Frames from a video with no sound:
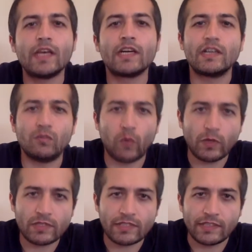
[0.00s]

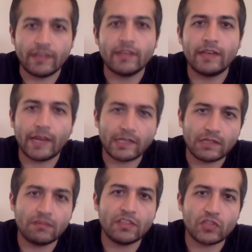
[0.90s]
Conversely,
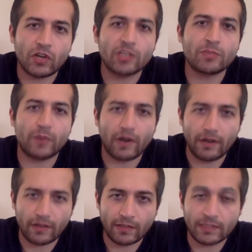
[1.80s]
negatively charged
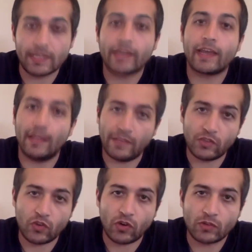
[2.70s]
particles like
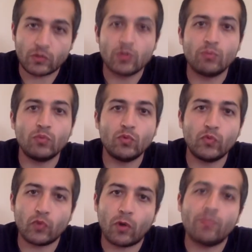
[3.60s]
electrons move
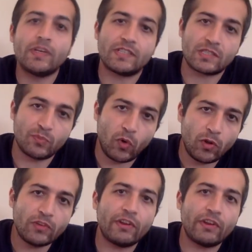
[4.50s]
from a smaller